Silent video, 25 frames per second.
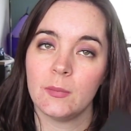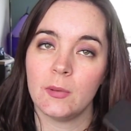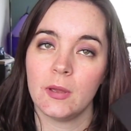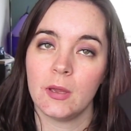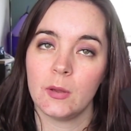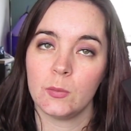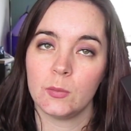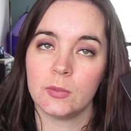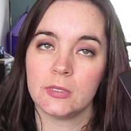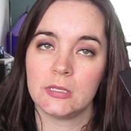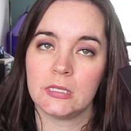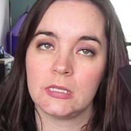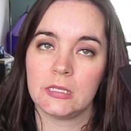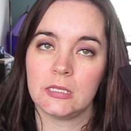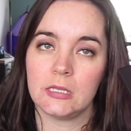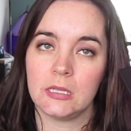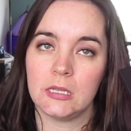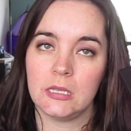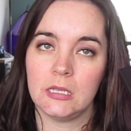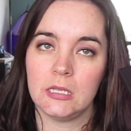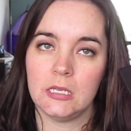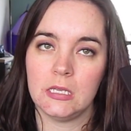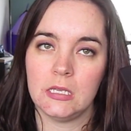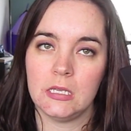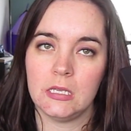I bought was
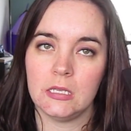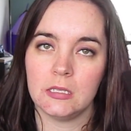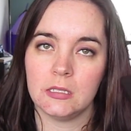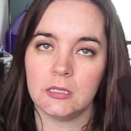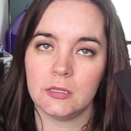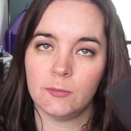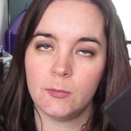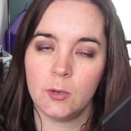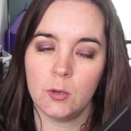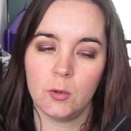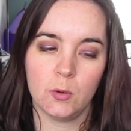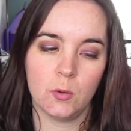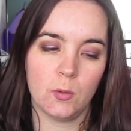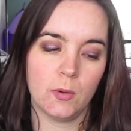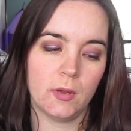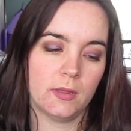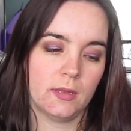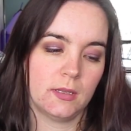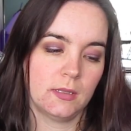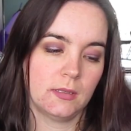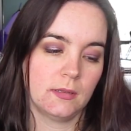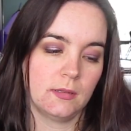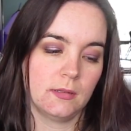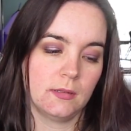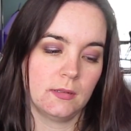the smoke one.
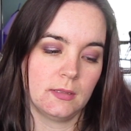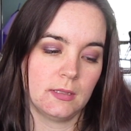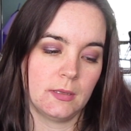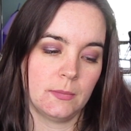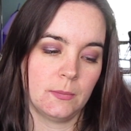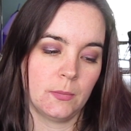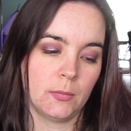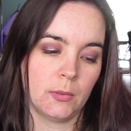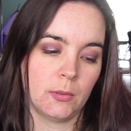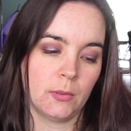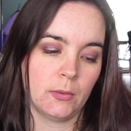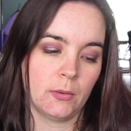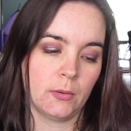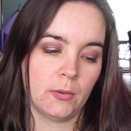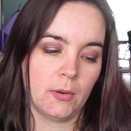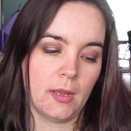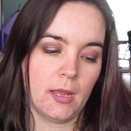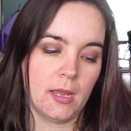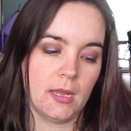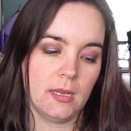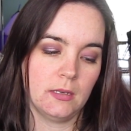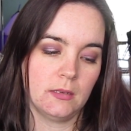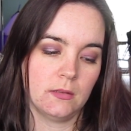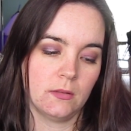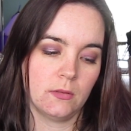This is number
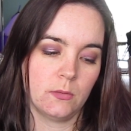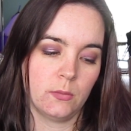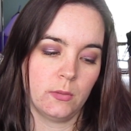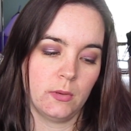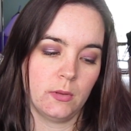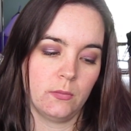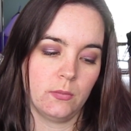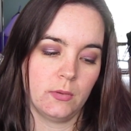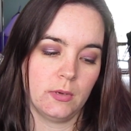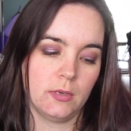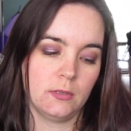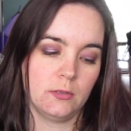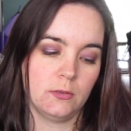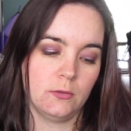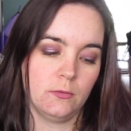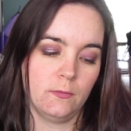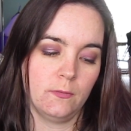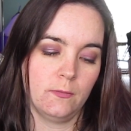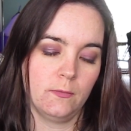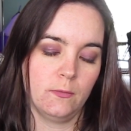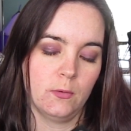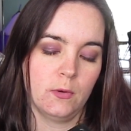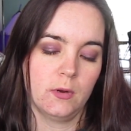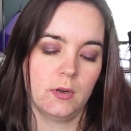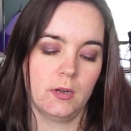
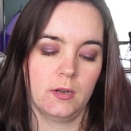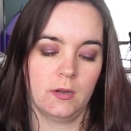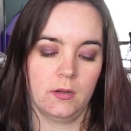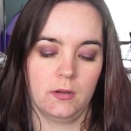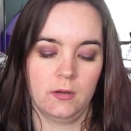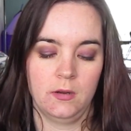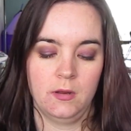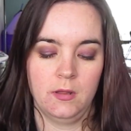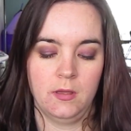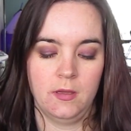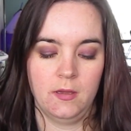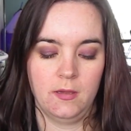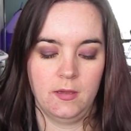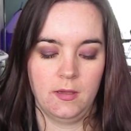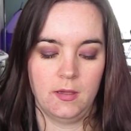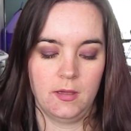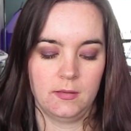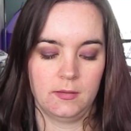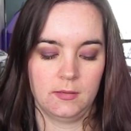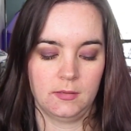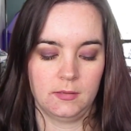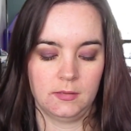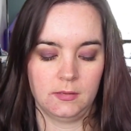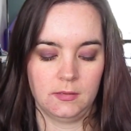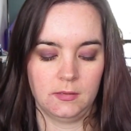83324,
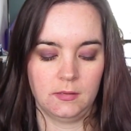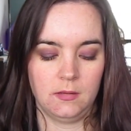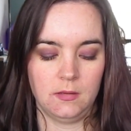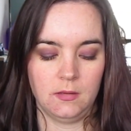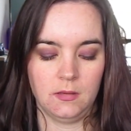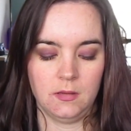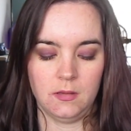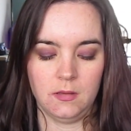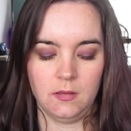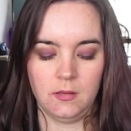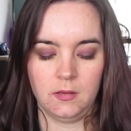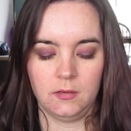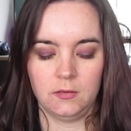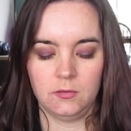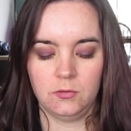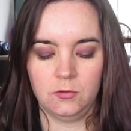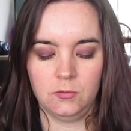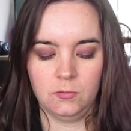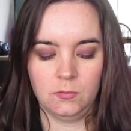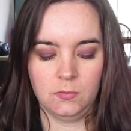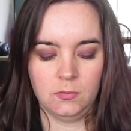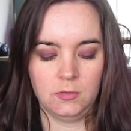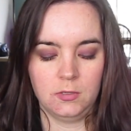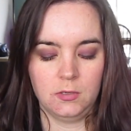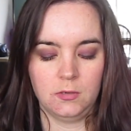and this is the like
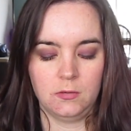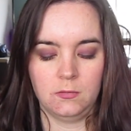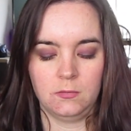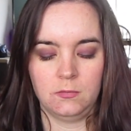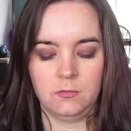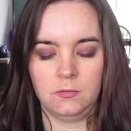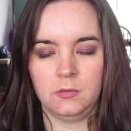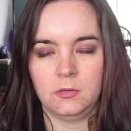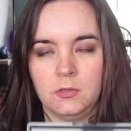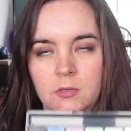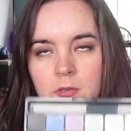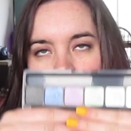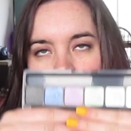jewel tones